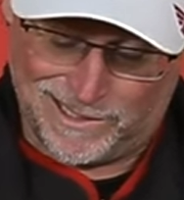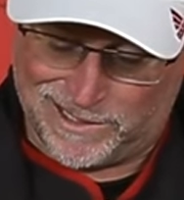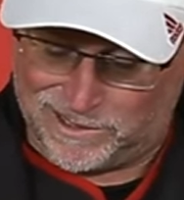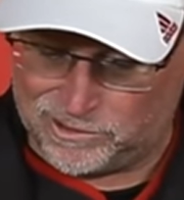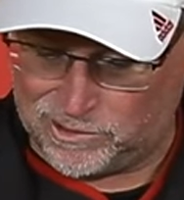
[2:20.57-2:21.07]

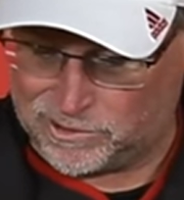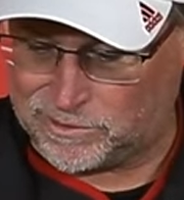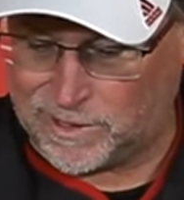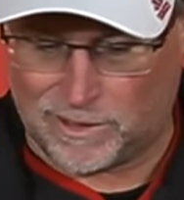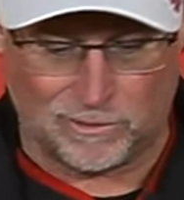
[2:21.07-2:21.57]
yeah,
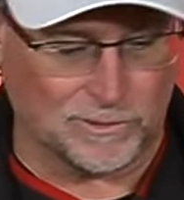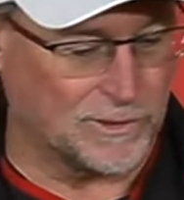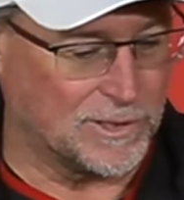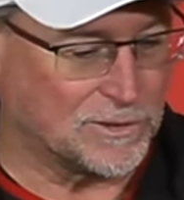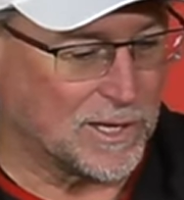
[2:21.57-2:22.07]
I
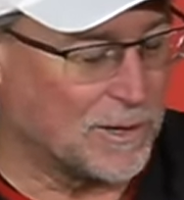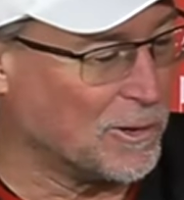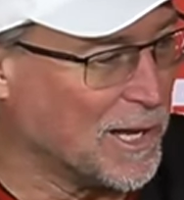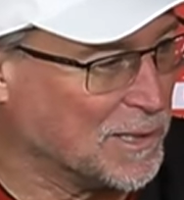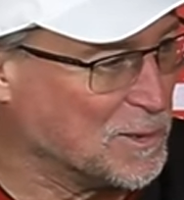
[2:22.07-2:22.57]

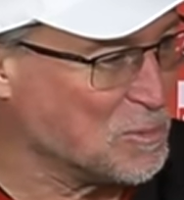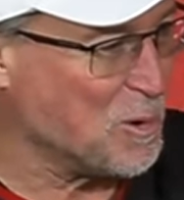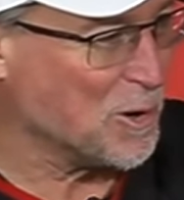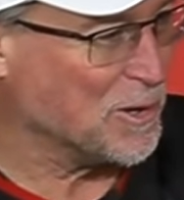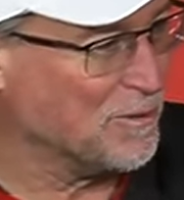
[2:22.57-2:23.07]
don't like this
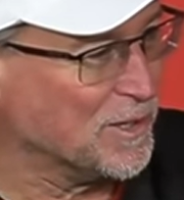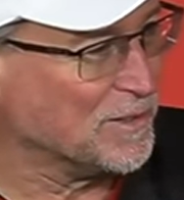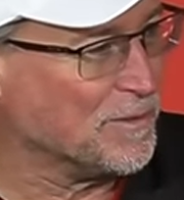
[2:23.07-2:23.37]
part of it.